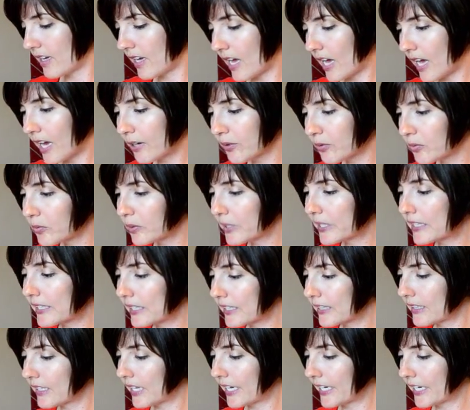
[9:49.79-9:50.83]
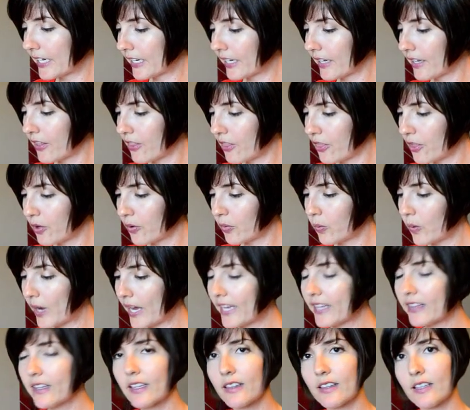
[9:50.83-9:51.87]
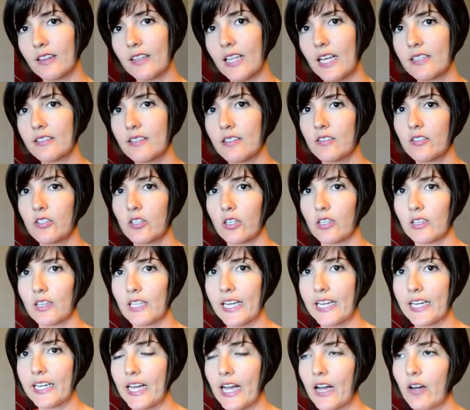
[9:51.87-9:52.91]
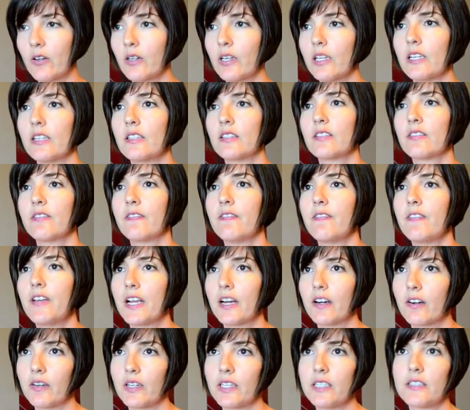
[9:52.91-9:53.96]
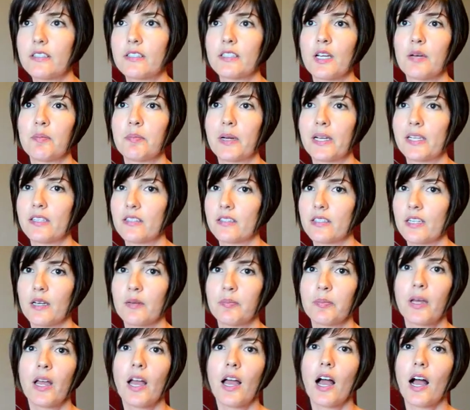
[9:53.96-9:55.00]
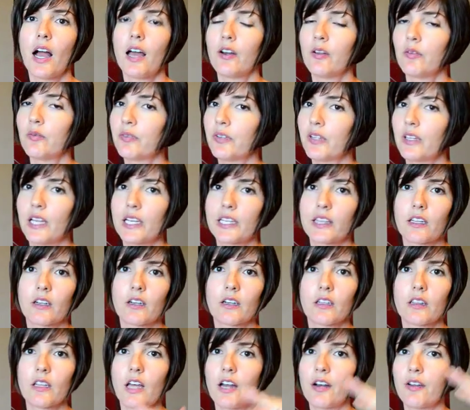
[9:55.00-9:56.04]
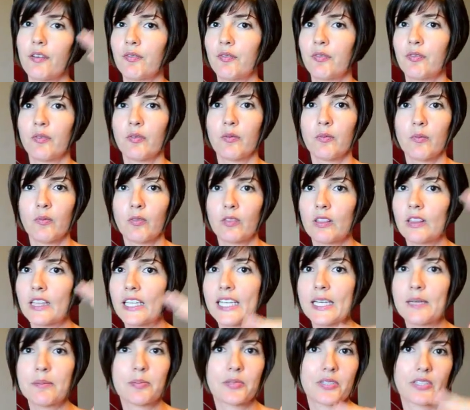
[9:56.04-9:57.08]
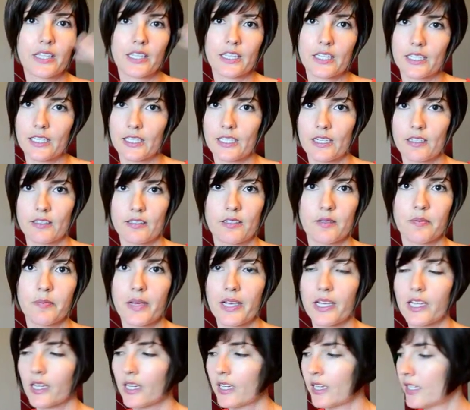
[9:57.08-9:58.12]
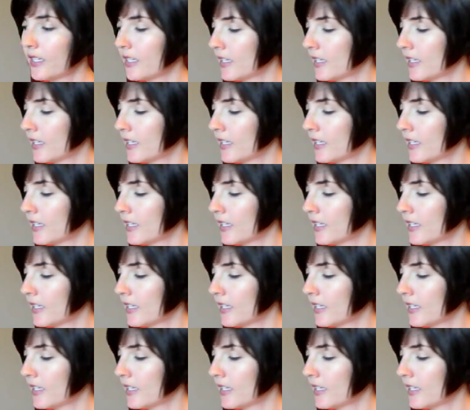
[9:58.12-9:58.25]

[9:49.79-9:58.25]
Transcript: I really like the way that the lessons are laid out. It's very step by step. I don't feel like there are a lot of leaps that he has to make.